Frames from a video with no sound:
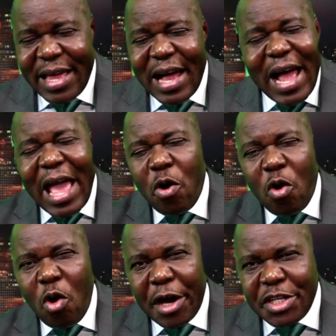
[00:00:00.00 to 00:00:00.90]
I
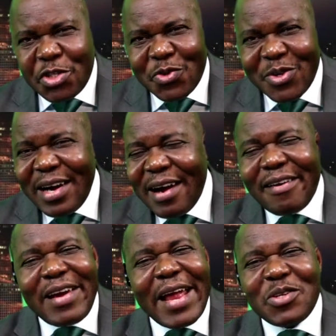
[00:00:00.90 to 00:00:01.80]
encourage you,
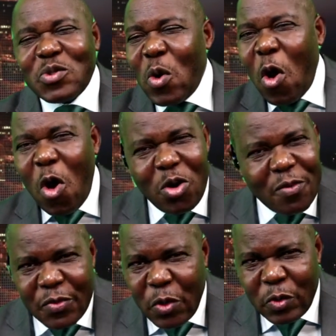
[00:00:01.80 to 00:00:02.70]
write it to all
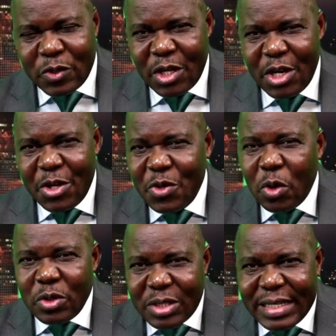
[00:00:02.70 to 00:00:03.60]
of those you
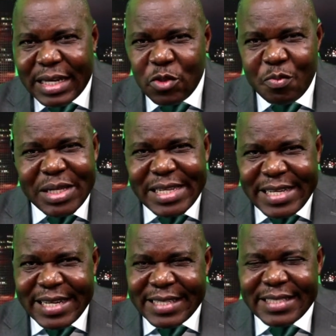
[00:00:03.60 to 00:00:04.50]
consider to be
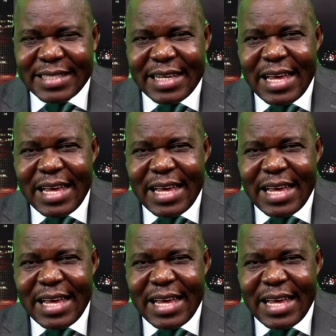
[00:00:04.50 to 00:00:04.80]
leaders.